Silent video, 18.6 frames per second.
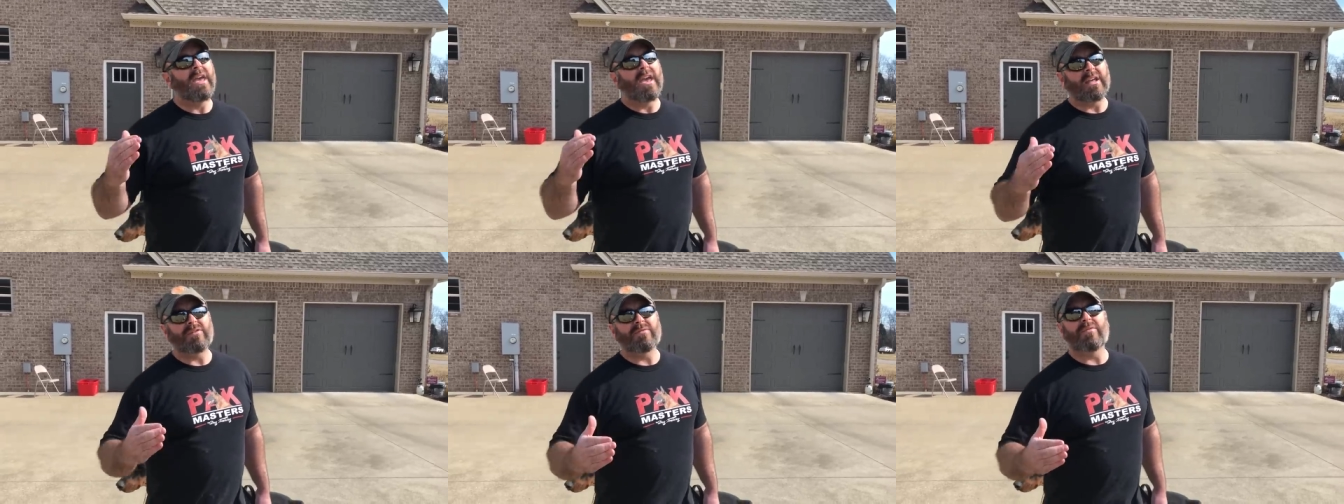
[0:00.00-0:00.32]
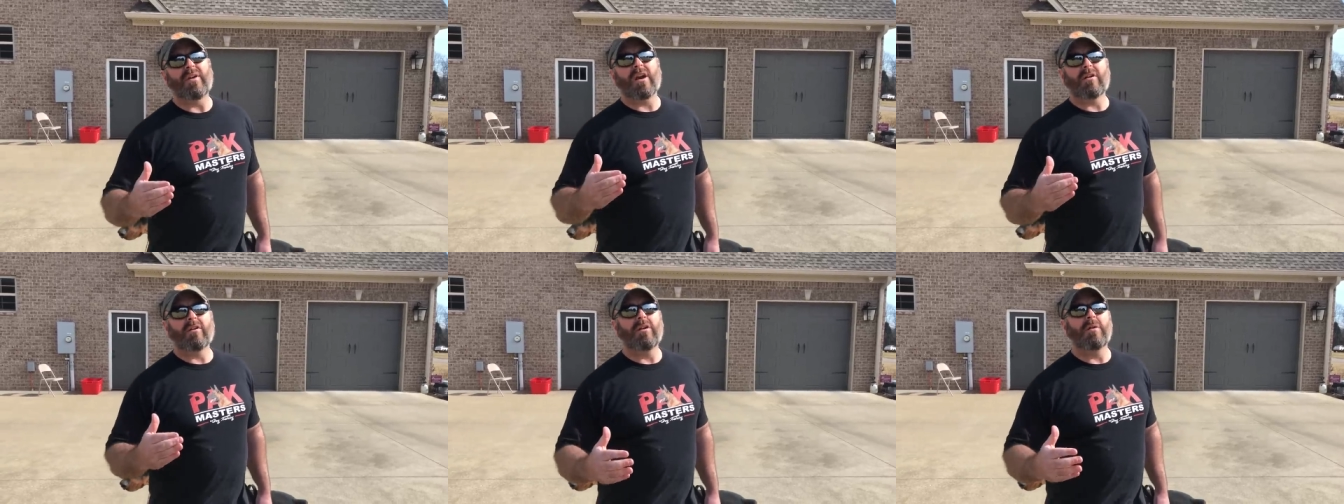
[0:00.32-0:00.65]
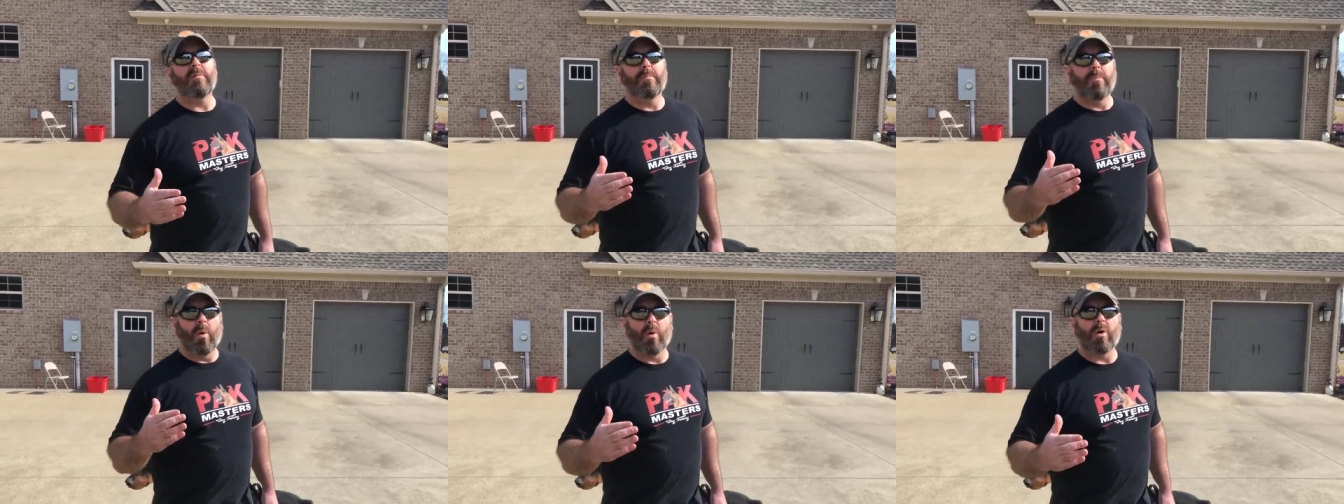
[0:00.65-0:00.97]
It's very
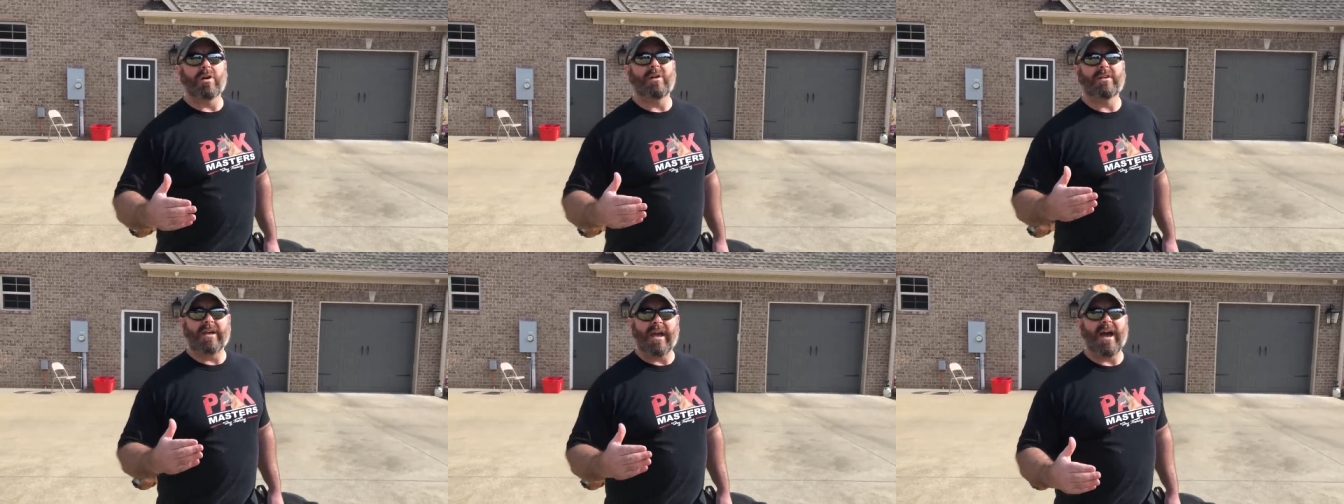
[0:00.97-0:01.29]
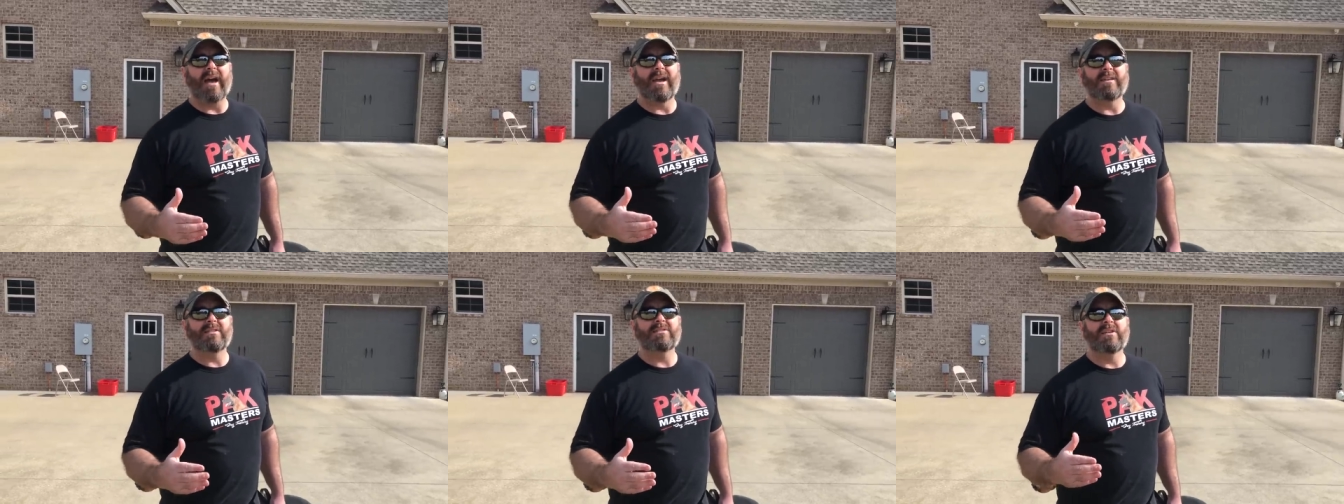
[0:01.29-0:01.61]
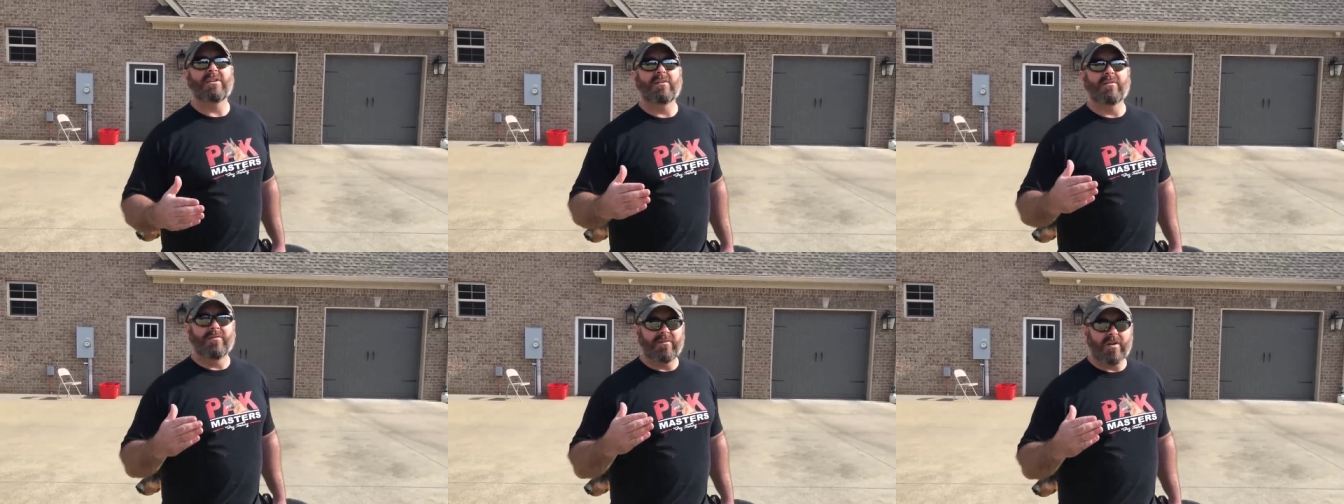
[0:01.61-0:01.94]
important, guys.
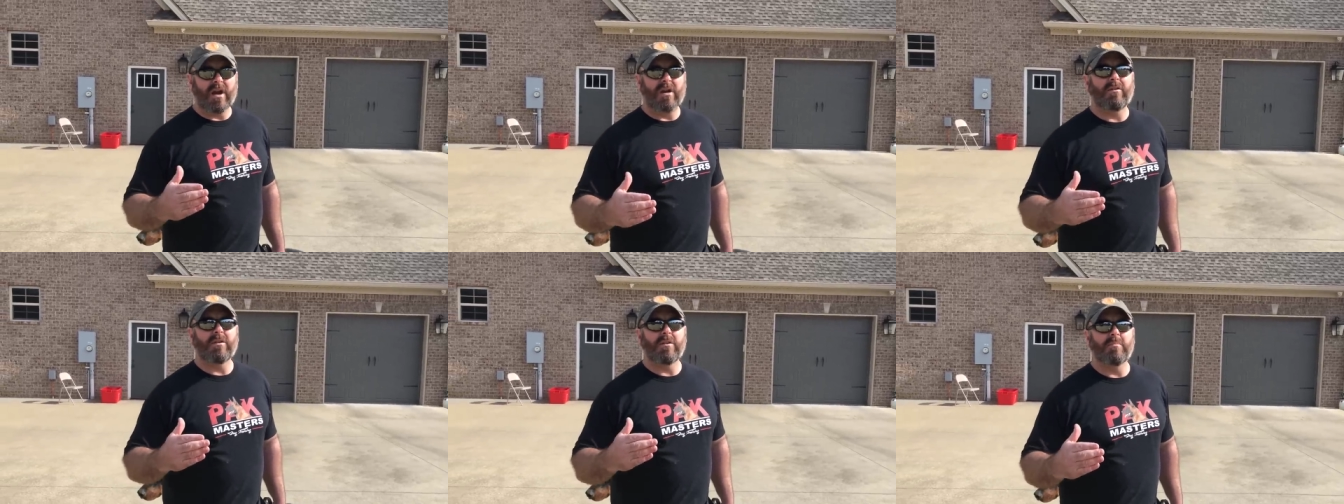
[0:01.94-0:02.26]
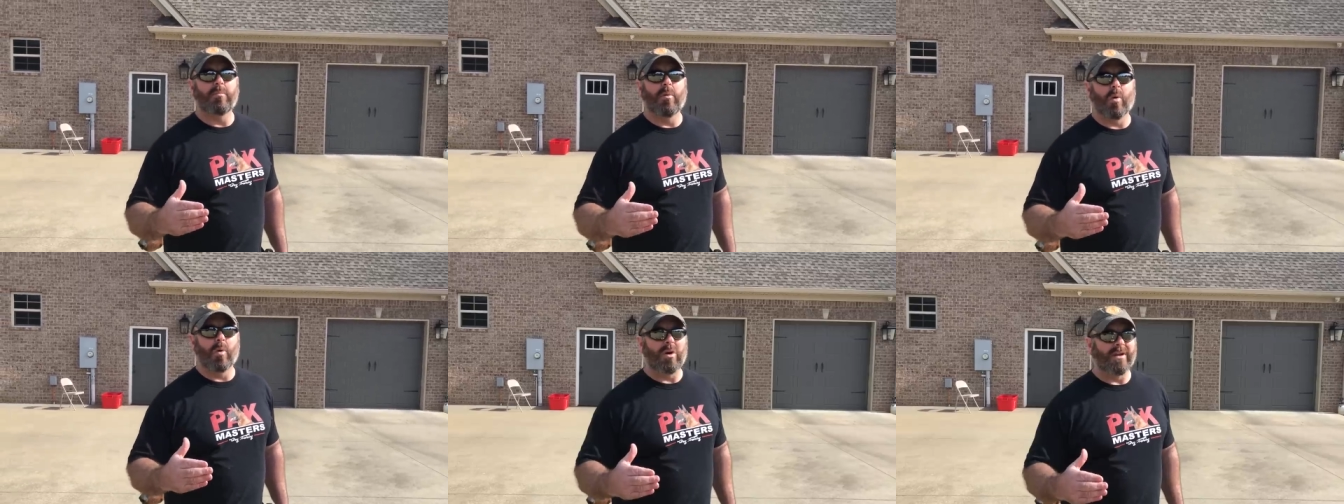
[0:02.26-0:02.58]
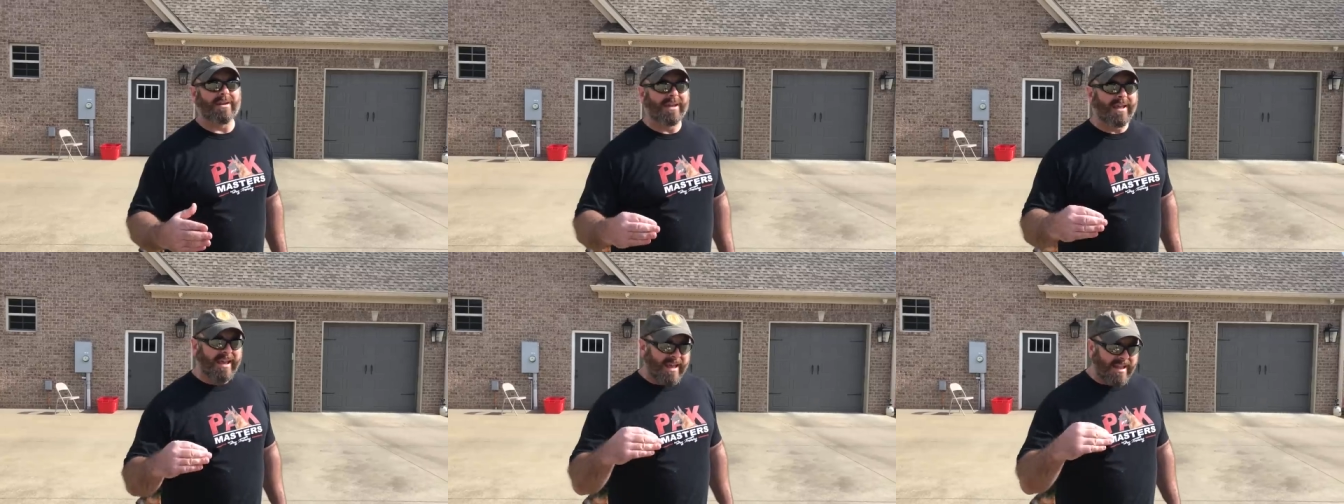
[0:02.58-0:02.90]
Very important.